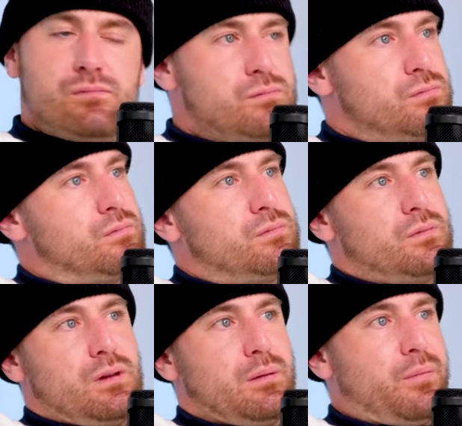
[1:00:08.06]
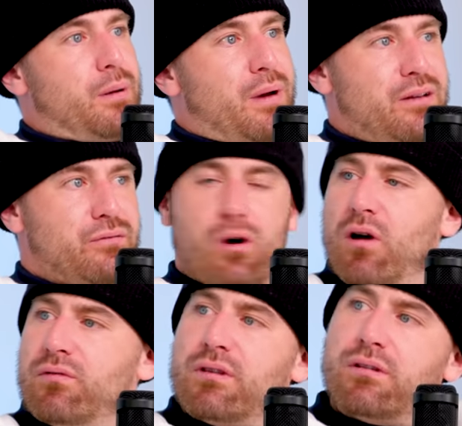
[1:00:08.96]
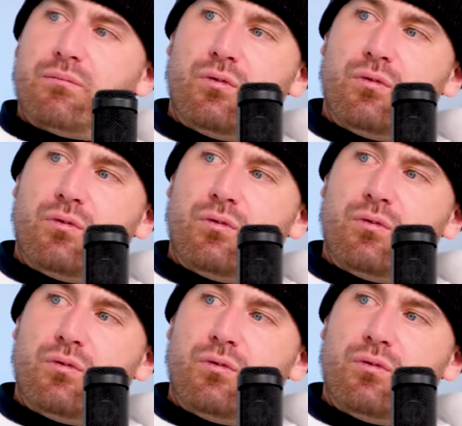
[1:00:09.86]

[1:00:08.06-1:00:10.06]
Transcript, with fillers: this to me. Am I involved in the